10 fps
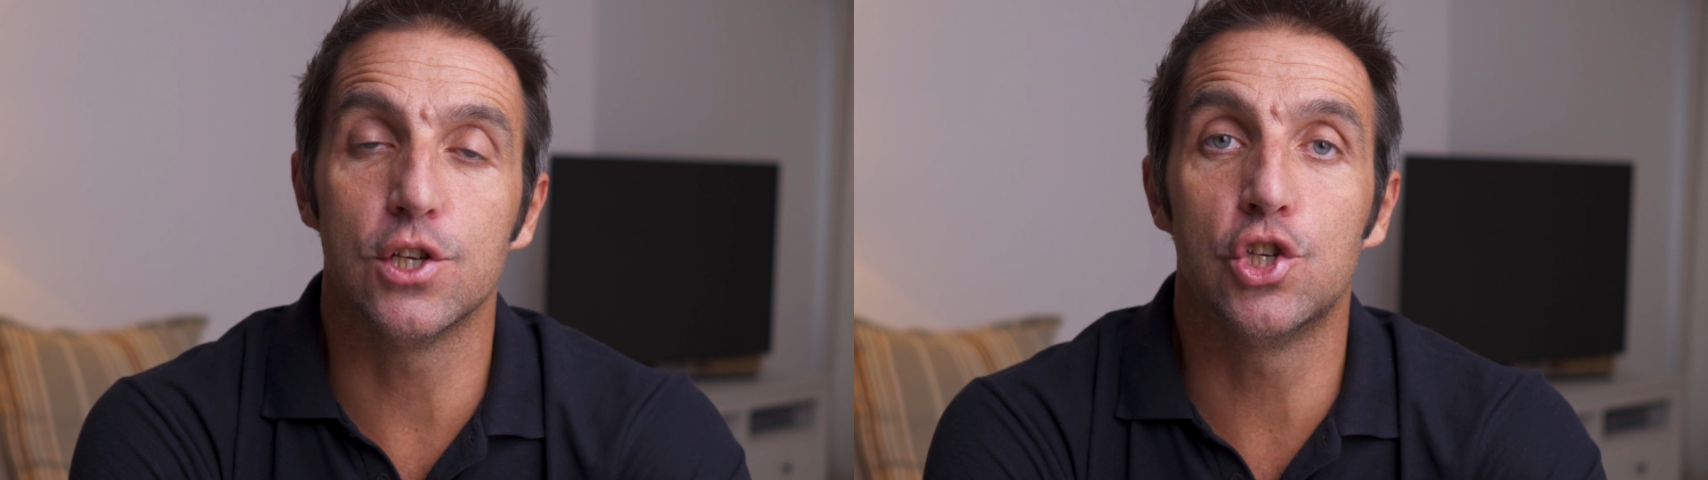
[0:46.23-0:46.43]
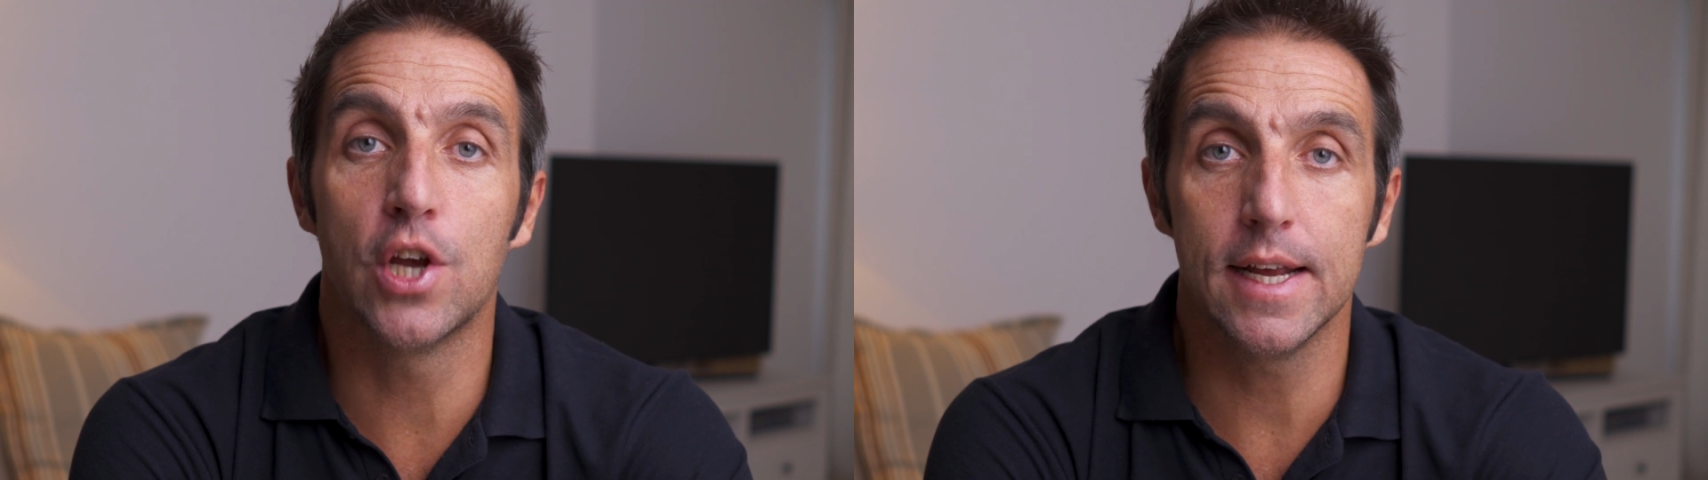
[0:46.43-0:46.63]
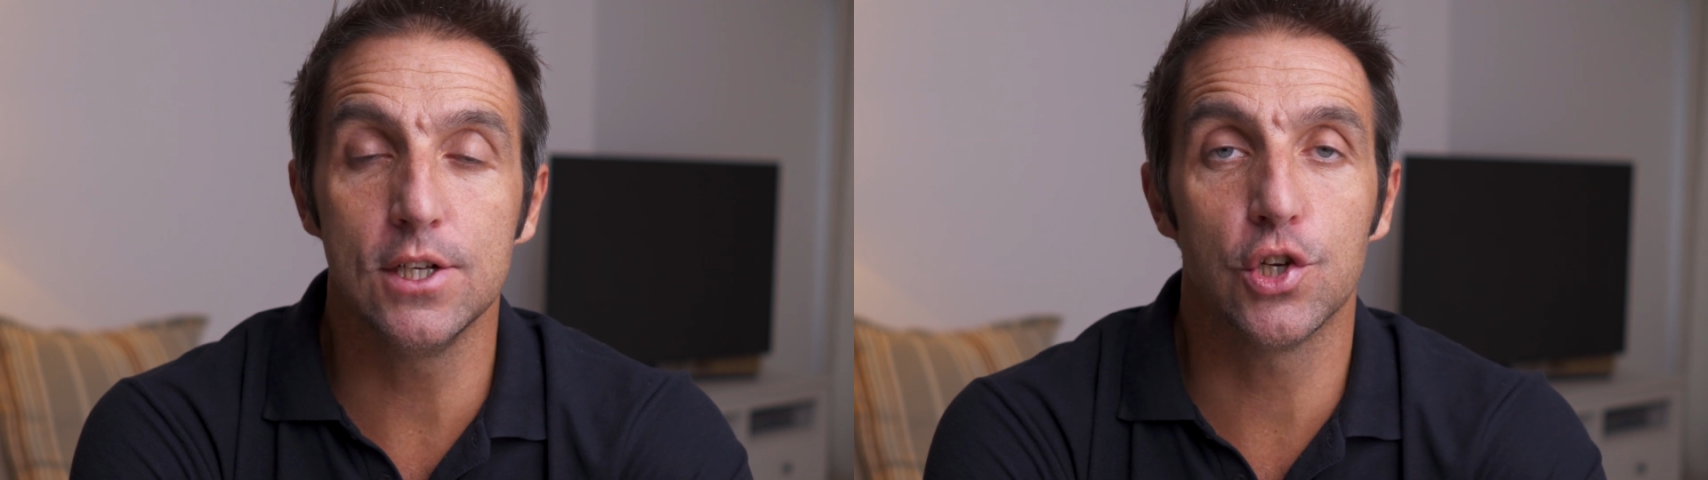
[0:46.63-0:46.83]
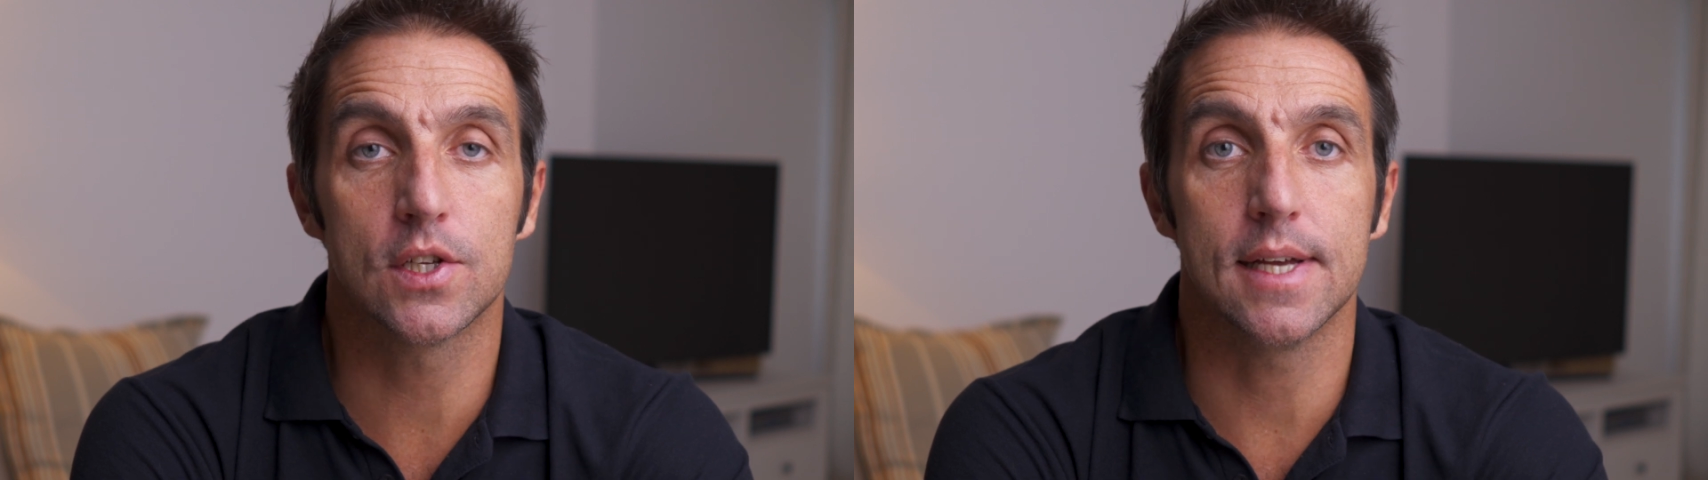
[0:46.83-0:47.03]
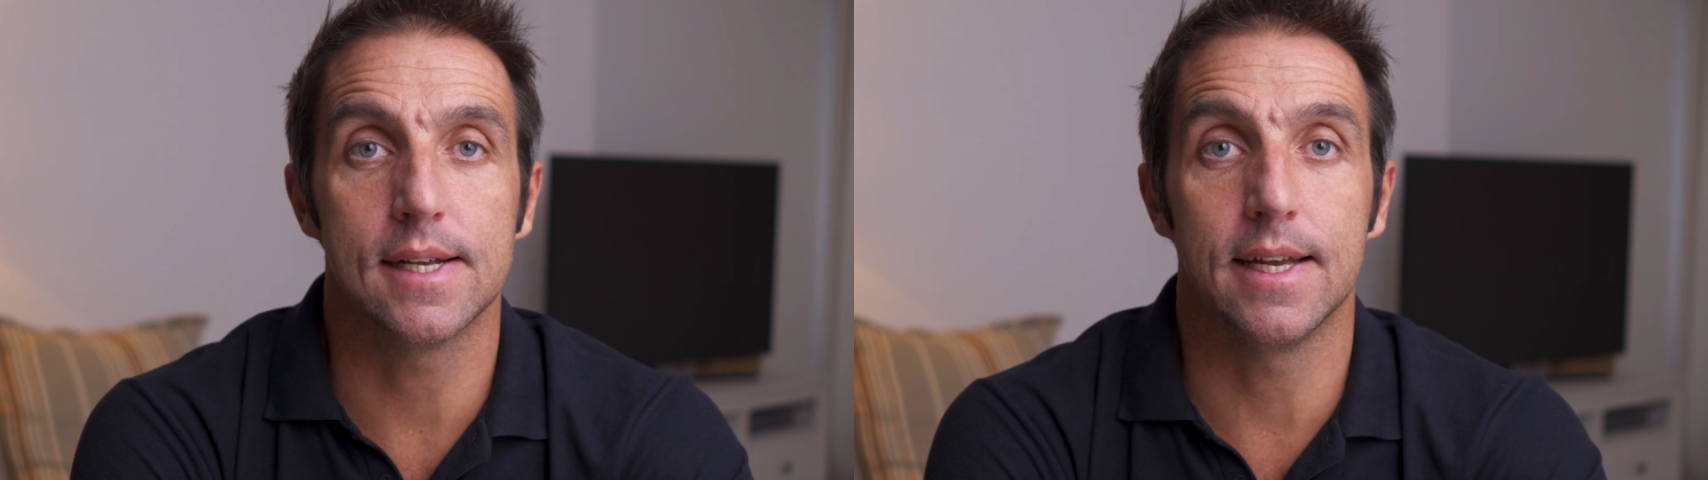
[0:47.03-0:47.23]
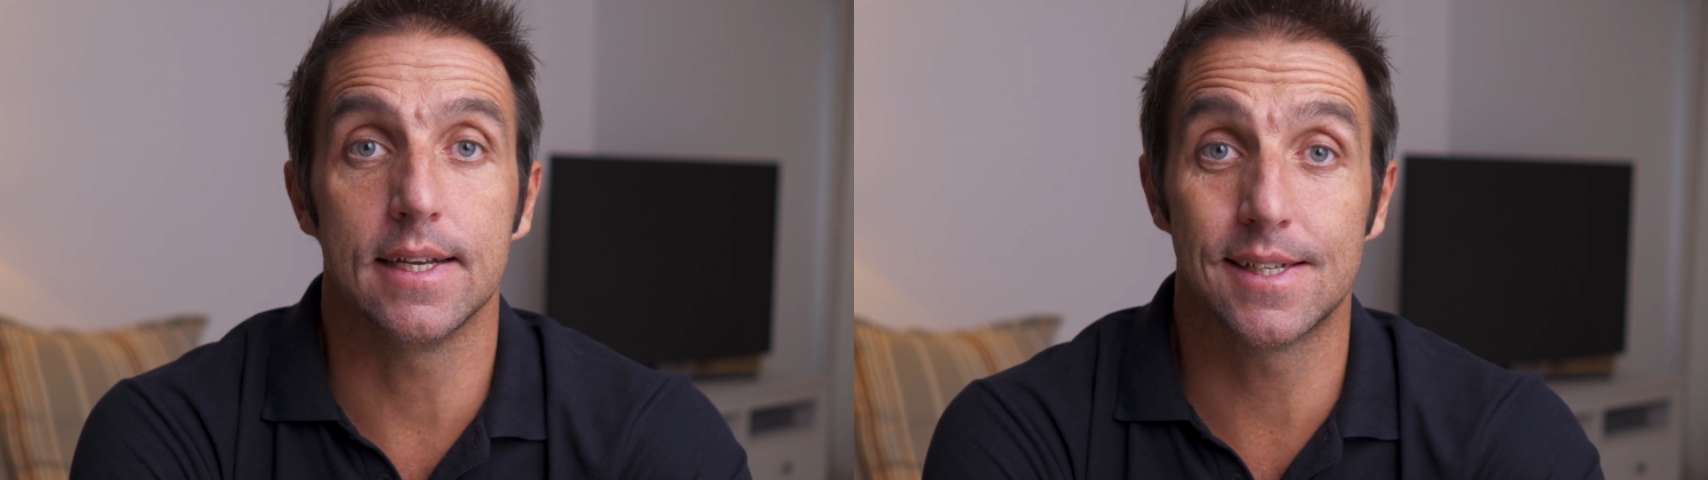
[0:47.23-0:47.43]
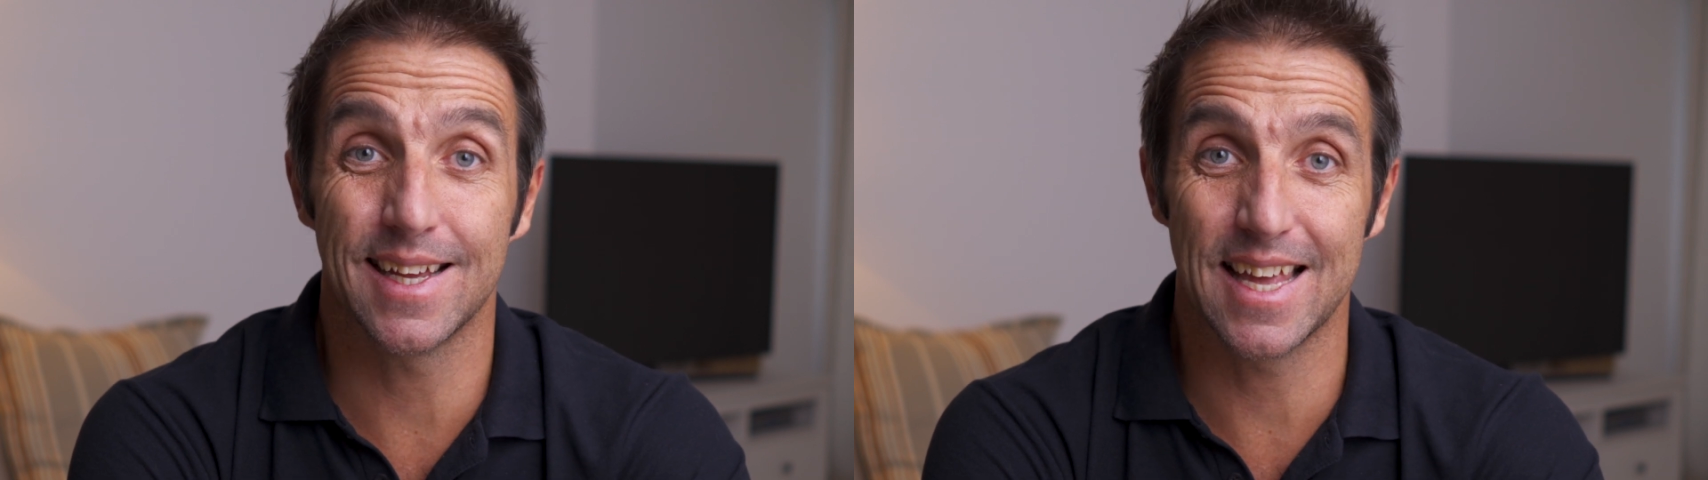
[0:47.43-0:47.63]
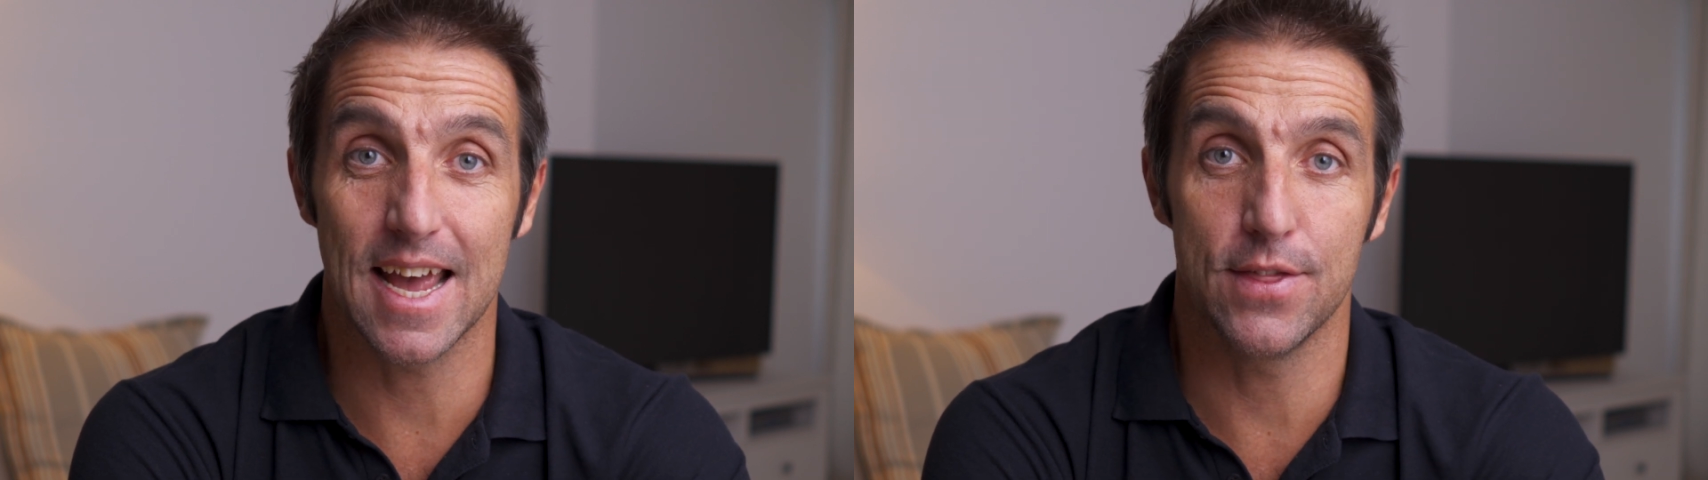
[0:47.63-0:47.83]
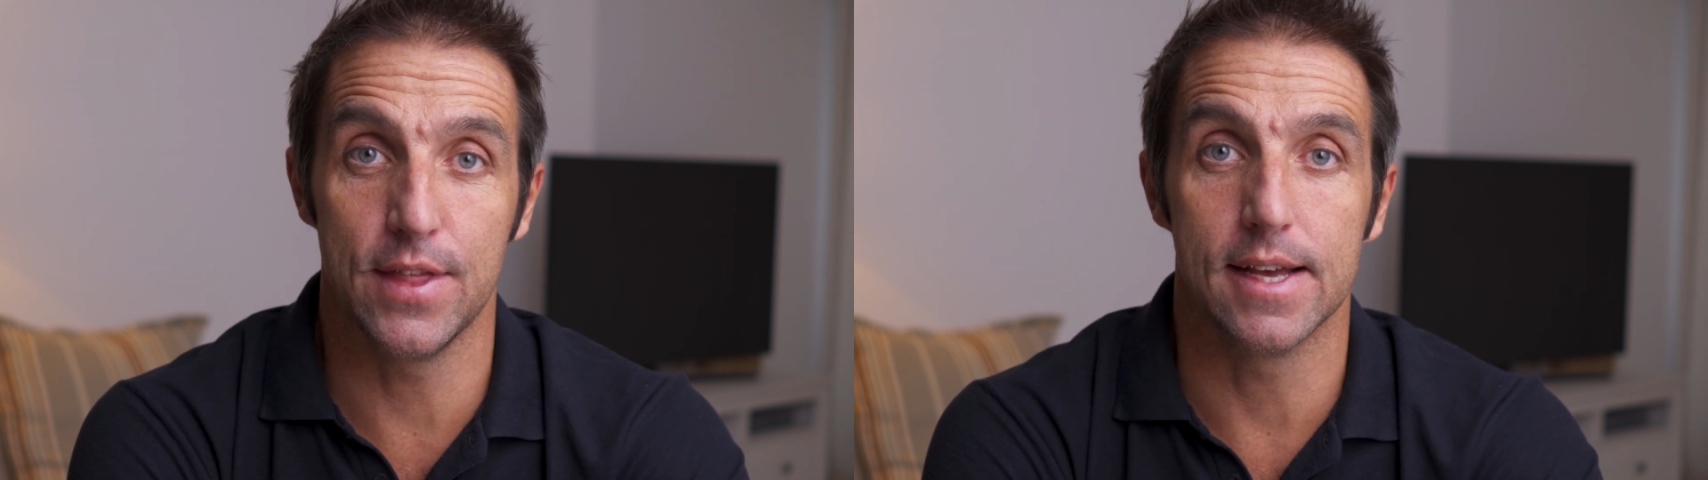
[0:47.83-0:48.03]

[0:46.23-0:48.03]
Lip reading: change your settings to get